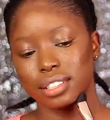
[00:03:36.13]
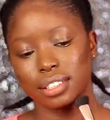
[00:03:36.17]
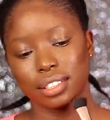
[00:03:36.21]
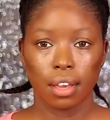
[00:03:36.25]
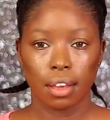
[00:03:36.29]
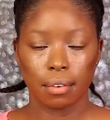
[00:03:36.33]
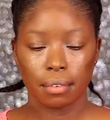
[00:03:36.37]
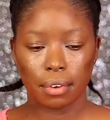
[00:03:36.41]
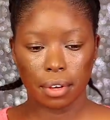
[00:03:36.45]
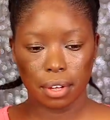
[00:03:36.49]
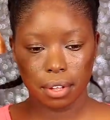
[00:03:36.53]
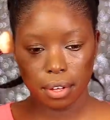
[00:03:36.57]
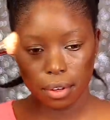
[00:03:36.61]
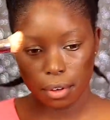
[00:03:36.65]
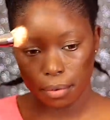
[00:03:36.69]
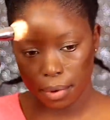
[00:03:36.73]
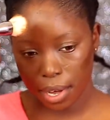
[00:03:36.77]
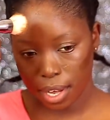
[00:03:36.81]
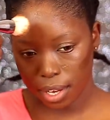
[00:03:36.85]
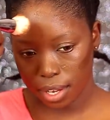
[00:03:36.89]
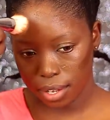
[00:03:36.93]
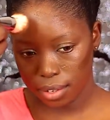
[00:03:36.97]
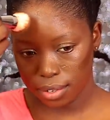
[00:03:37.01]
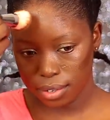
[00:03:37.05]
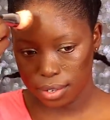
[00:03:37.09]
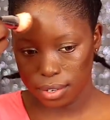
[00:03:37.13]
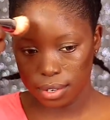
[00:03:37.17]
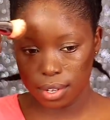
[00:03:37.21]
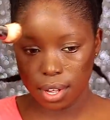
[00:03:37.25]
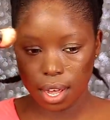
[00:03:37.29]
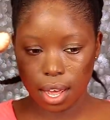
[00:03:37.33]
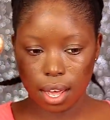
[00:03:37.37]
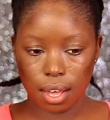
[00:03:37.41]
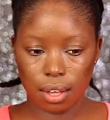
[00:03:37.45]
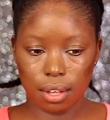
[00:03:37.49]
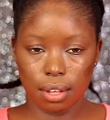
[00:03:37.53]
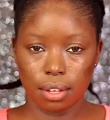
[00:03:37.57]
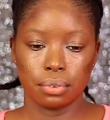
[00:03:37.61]
I'm going to go back into
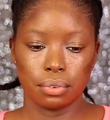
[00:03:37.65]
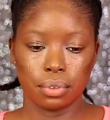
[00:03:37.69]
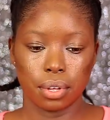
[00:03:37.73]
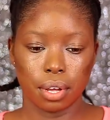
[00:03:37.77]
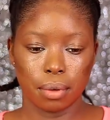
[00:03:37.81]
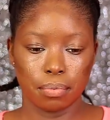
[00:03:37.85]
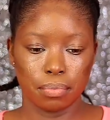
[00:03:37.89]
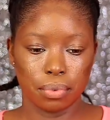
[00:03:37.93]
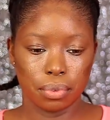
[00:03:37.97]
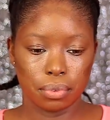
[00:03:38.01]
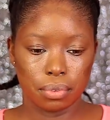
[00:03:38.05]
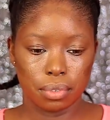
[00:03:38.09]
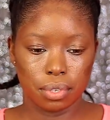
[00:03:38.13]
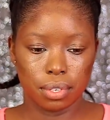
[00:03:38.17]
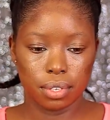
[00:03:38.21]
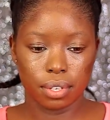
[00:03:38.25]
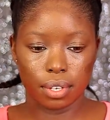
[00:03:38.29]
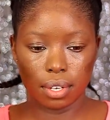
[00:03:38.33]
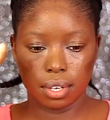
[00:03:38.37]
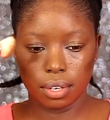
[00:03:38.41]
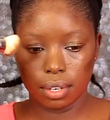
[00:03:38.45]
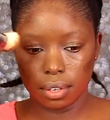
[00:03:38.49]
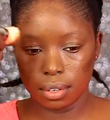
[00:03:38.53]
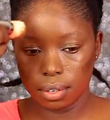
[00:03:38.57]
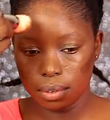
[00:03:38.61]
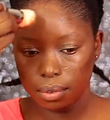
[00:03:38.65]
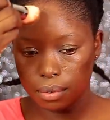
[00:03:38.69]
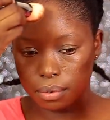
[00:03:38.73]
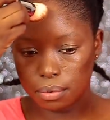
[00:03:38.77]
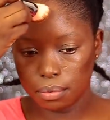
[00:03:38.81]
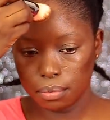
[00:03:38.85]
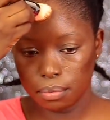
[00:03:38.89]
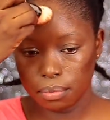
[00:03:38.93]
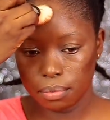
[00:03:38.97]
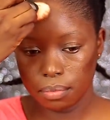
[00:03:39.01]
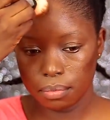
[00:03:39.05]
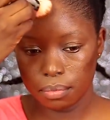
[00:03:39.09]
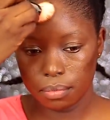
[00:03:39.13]
the Hudabeauty
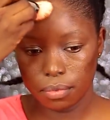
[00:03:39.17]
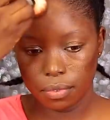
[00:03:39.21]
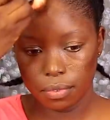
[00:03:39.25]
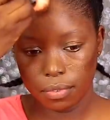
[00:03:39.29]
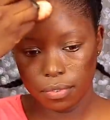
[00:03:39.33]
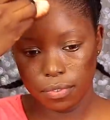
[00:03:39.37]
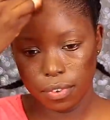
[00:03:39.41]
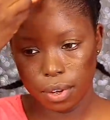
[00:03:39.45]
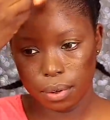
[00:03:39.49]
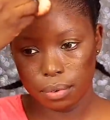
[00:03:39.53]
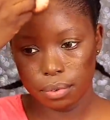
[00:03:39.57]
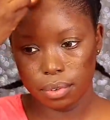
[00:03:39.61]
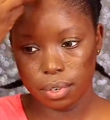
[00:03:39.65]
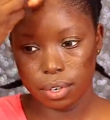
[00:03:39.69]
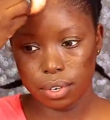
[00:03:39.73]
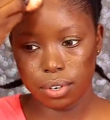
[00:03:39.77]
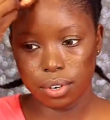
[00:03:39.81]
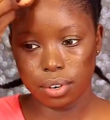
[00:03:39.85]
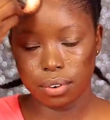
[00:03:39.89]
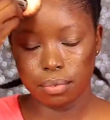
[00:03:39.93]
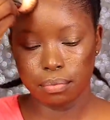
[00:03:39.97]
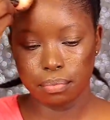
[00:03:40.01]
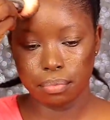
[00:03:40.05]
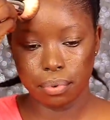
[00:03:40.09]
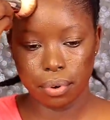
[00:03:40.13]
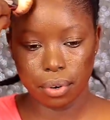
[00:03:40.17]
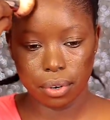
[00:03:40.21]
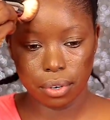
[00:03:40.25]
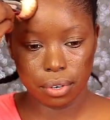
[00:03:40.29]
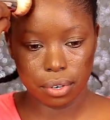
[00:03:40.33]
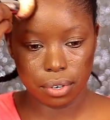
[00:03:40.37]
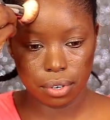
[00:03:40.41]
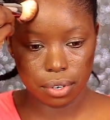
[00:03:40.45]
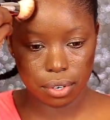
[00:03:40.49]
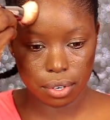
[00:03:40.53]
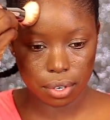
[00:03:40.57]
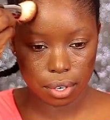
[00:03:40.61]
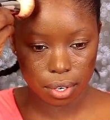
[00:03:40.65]
foundation
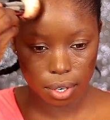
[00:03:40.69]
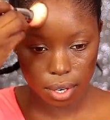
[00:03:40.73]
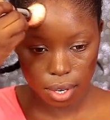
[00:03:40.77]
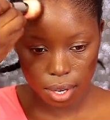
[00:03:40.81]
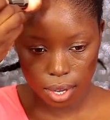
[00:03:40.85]
brush.